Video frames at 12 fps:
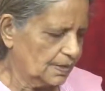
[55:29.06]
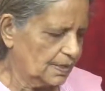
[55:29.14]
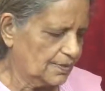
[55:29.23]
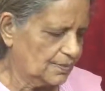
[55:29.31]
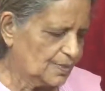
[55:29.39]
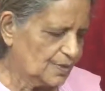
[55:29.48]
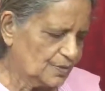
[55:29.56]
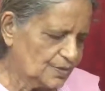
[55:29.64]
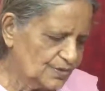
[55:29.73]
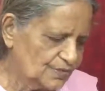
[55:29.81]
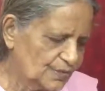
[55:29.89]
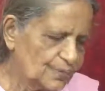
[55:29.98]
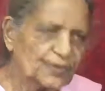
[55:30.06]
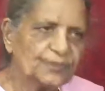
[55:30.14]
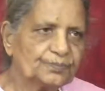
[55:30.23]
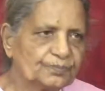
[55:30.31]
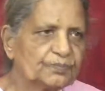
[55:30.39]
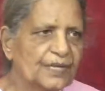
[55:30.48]
And because from the,
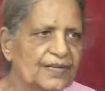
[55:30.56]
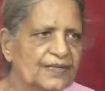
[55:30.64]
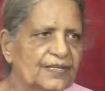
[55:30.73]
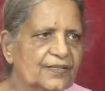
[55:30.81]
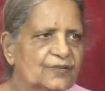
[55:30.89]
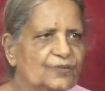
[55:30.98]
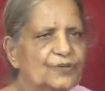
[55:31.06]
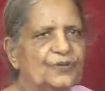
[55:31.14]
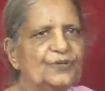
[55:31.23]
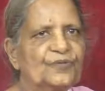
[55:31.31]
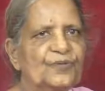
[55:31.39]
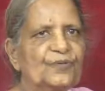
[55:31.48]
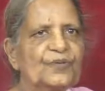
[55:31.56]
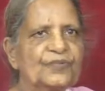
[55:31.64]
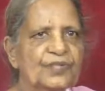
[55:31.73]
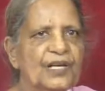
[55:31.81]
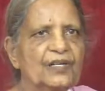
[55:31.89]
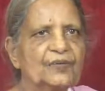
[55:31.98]
as I told you, from the
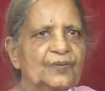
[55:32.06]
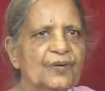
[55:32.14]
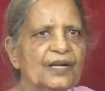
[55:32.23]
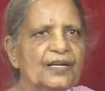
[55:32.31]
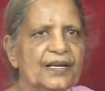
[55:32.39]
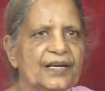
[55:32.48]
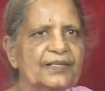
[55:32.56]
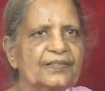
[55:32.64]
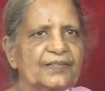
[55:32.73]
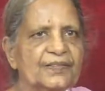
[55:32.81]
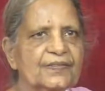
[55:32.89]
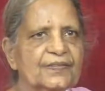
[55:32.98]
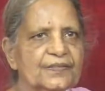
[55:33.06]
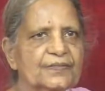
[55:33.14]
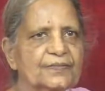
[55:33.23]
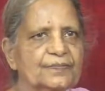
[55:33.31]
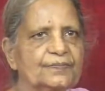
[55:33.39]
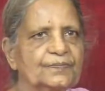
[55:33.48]
childhood I had this
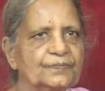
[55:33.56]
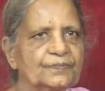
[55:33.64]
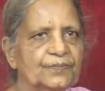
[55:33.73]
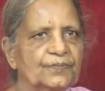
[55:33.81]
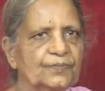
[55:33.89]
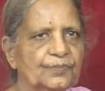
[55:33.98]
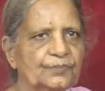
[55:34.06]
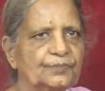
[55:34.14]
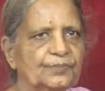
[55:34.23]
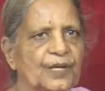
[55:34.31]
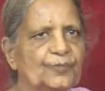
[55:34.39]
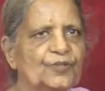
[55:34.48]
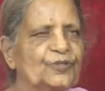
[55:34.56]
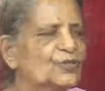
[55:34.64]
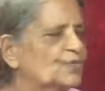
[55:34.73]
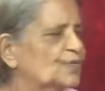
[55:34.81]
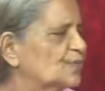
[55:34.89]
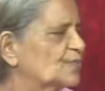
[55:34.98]

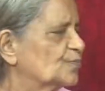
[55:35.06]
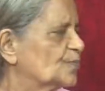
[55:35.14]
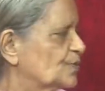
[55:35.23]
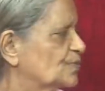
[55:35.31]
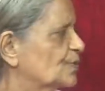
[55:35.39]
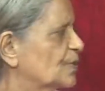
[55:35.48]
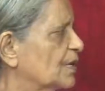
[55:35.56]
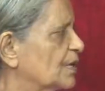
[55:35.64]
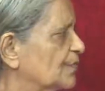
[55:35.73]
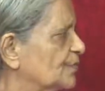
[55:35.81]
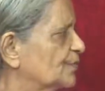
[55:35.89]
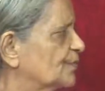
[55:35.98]
aptitude for spiritual life.